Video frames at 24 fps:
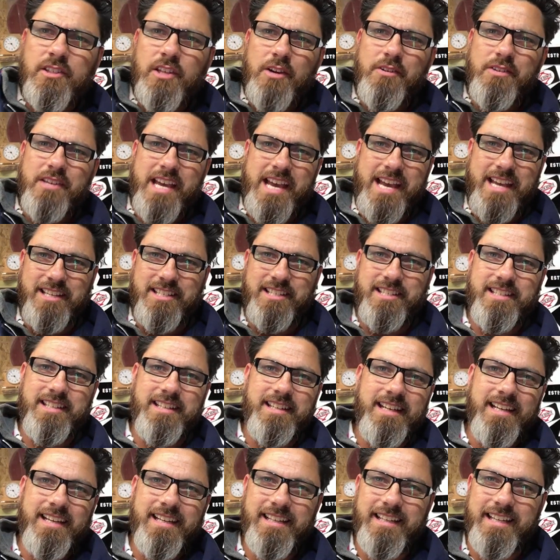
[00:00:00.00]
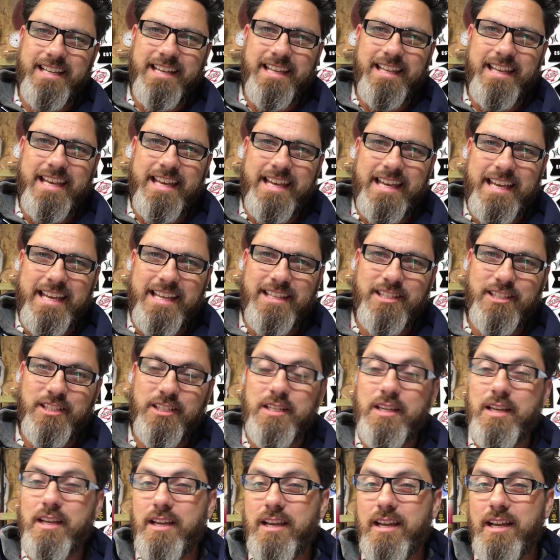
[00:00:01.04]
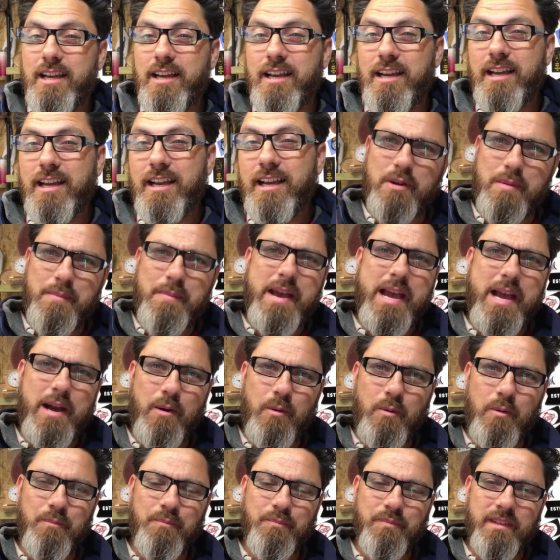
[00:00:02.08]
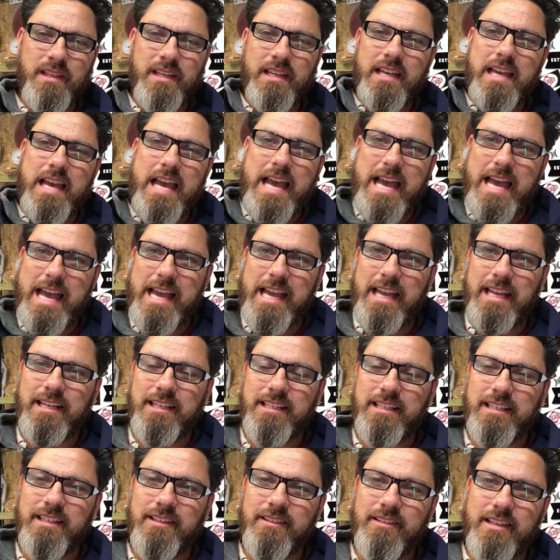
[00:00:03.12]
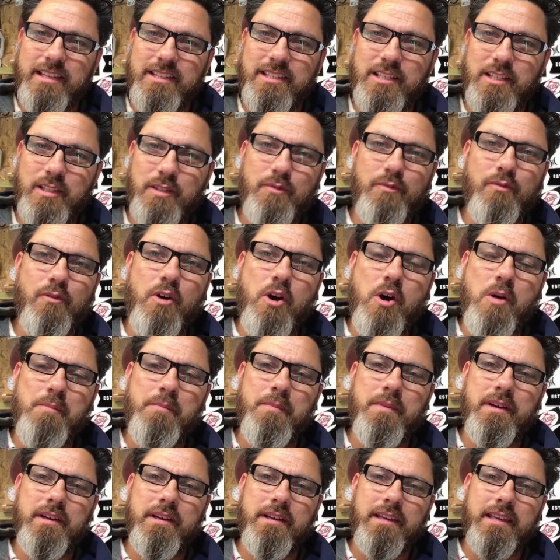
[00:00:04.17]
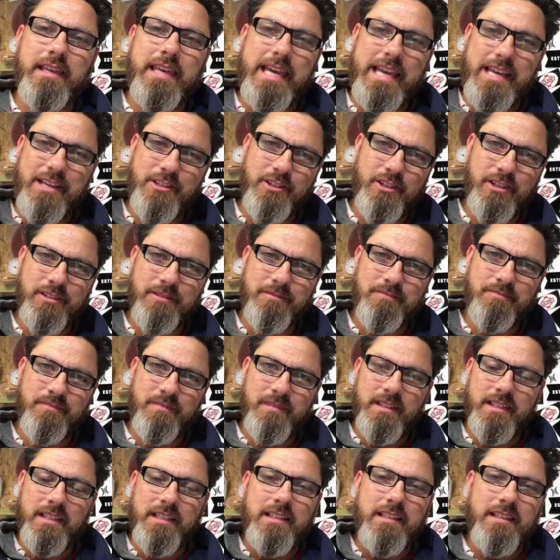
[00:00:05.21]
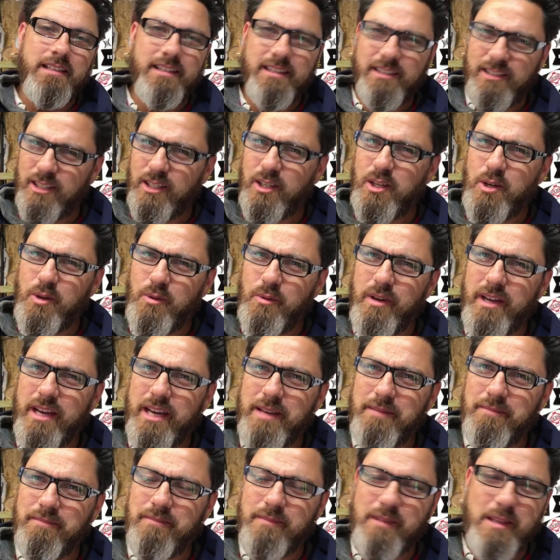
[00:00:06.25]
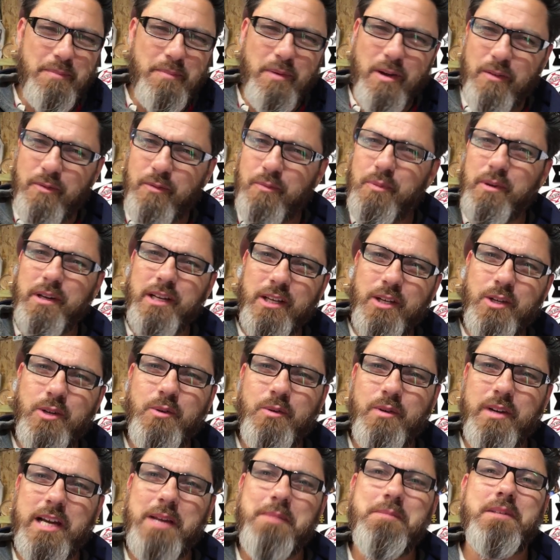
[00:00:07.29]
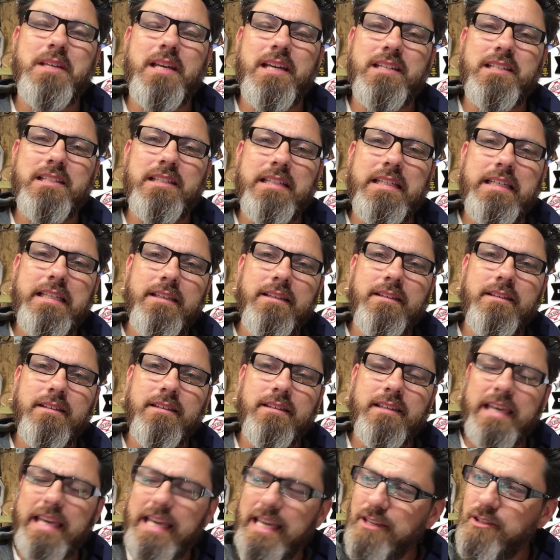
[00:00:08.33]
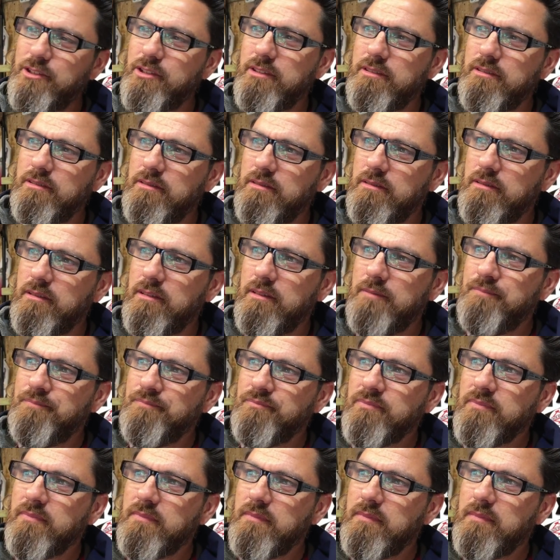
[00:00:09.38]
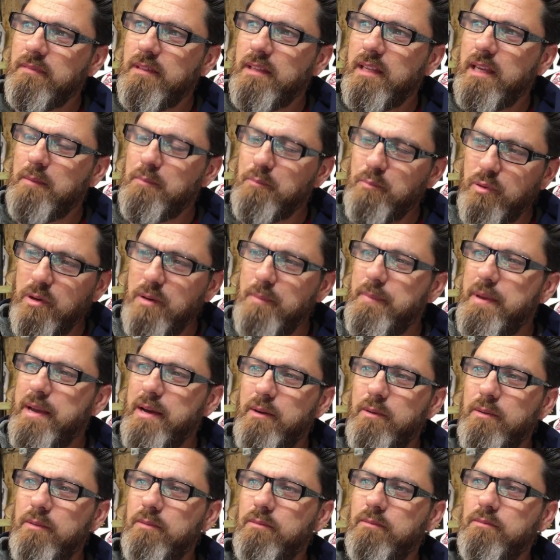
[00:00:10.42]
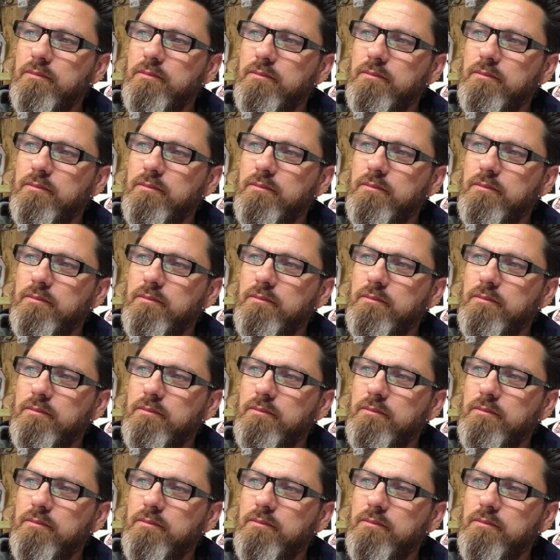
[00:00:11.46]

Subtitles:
So yes, it's Premau. And this is from Keaton. That's a cool name. They're both pretty cool names, actually. Keaton and Premau.